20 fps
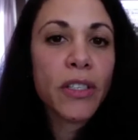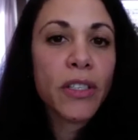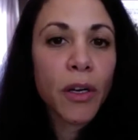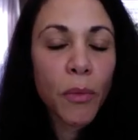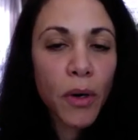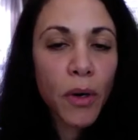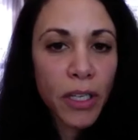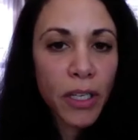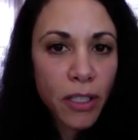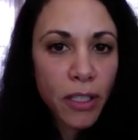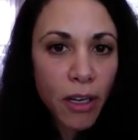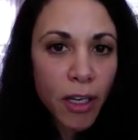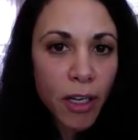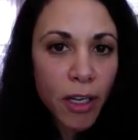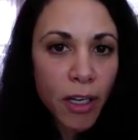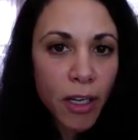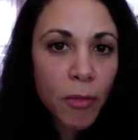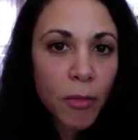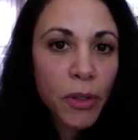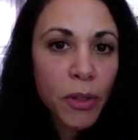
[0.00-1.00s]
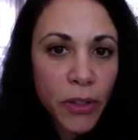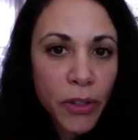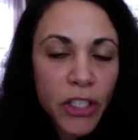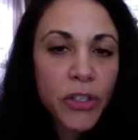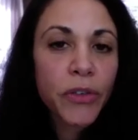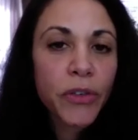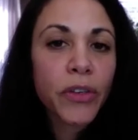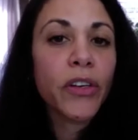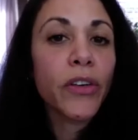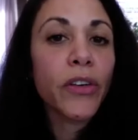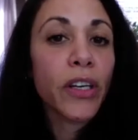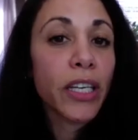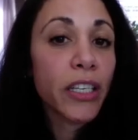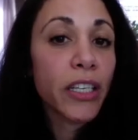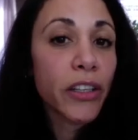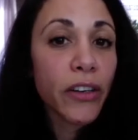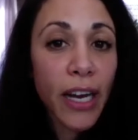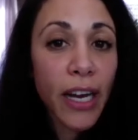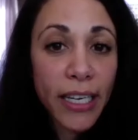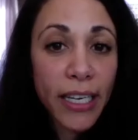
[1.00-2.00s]
They'll want to talk about their
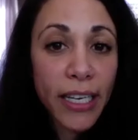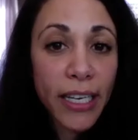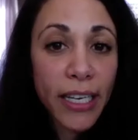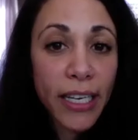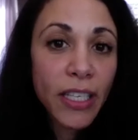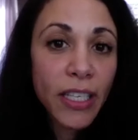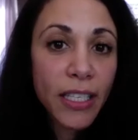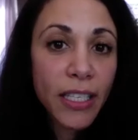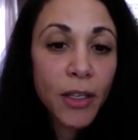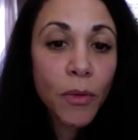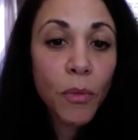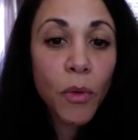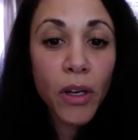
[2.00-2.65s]
extracurricular activities.